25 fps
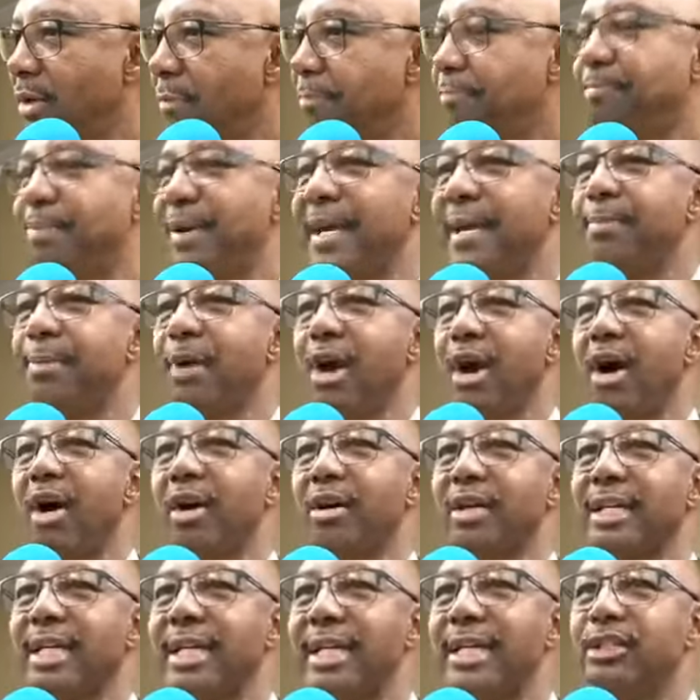People
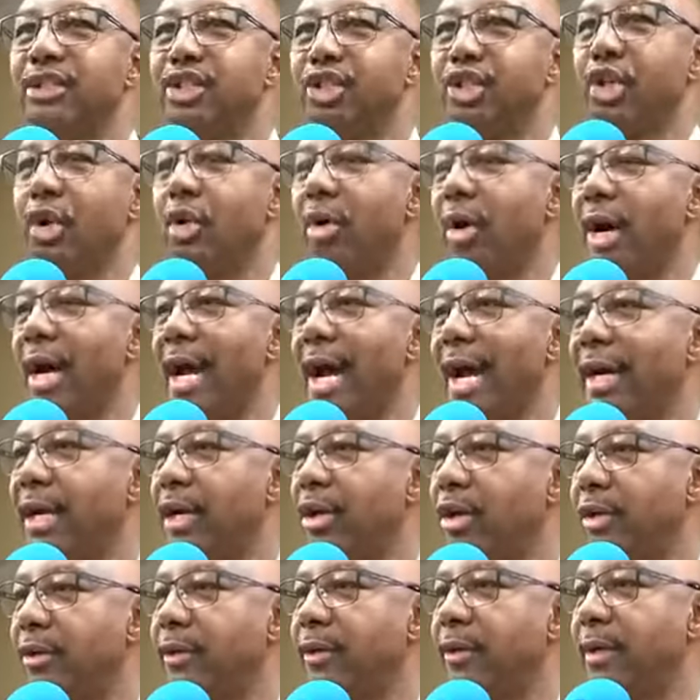ought to get joy out
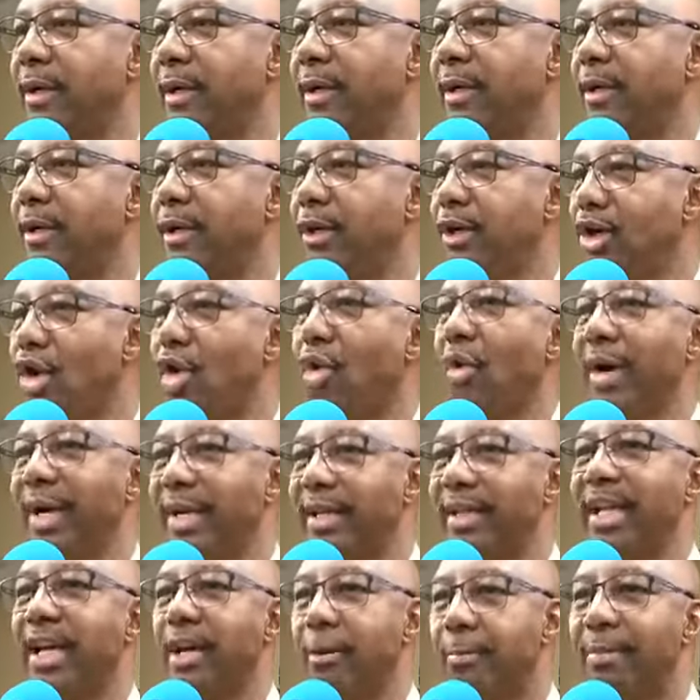of
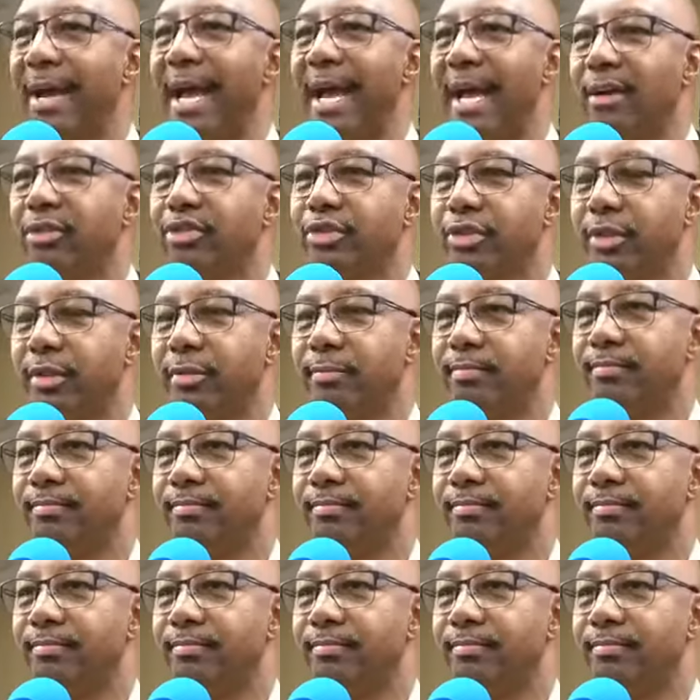knowing their pastor.